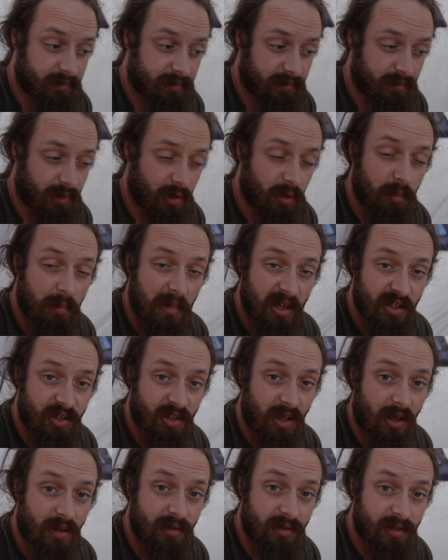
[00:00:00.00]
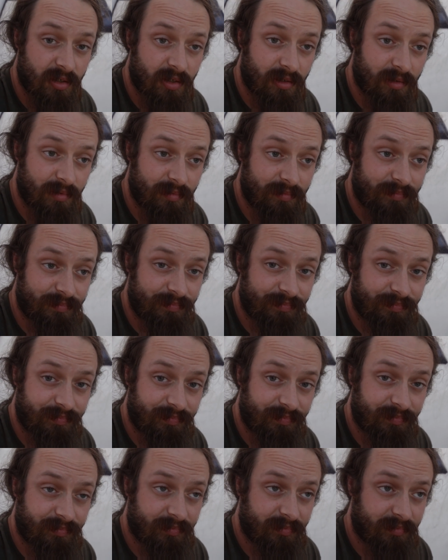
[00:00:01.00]
Including my socks,
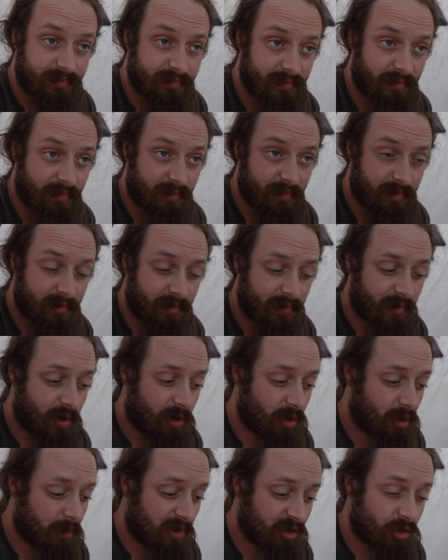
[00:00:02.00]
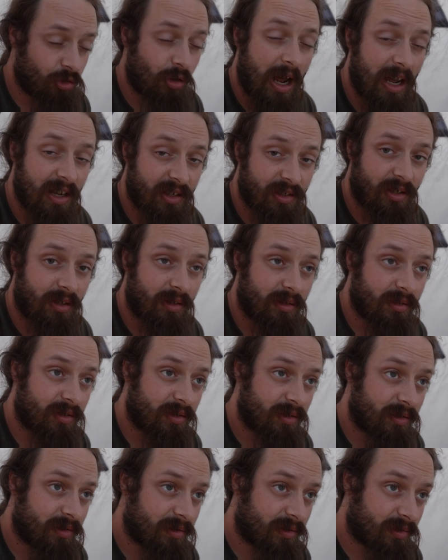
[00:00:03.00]
all my dry socks.